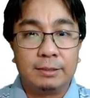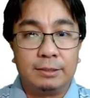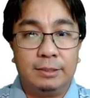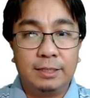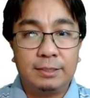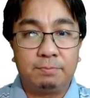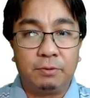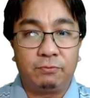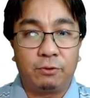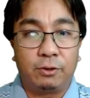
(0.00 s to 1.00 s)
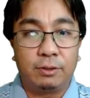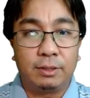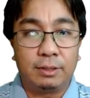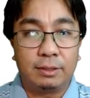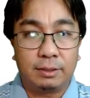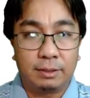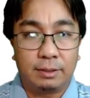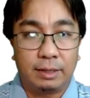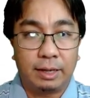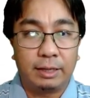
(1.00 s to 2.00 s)
just before
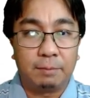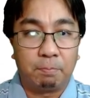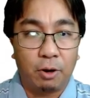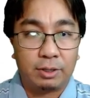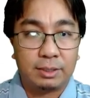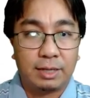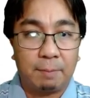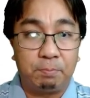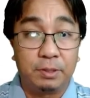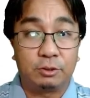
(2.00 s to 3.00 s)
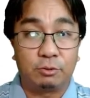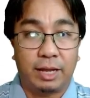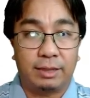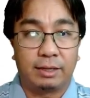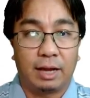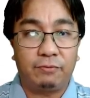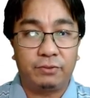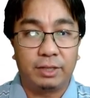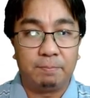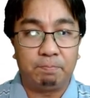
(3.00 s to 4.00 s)
and the block couples together
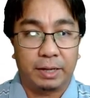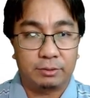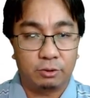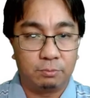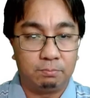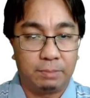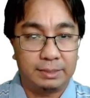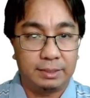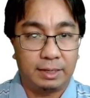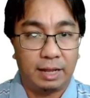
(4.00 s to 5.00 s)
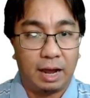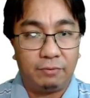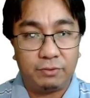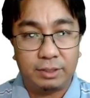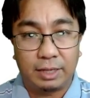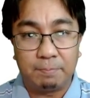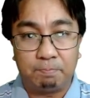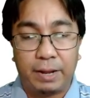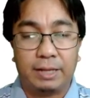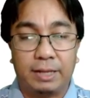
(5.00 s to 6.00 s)
after impact. So basically after the
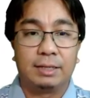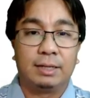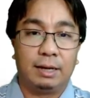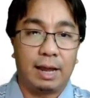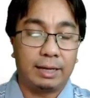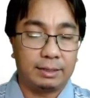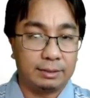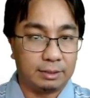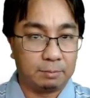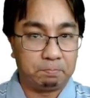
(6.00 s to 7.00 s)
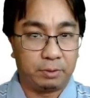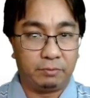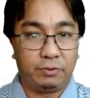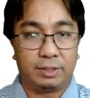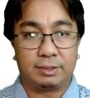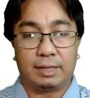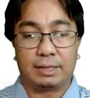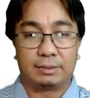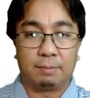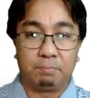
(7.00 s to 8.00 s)
impact, like the previous
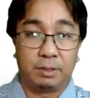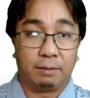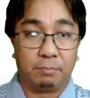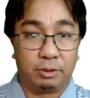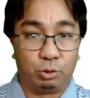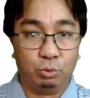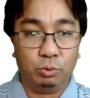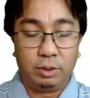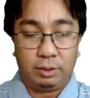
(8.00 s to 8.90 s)
example number 2,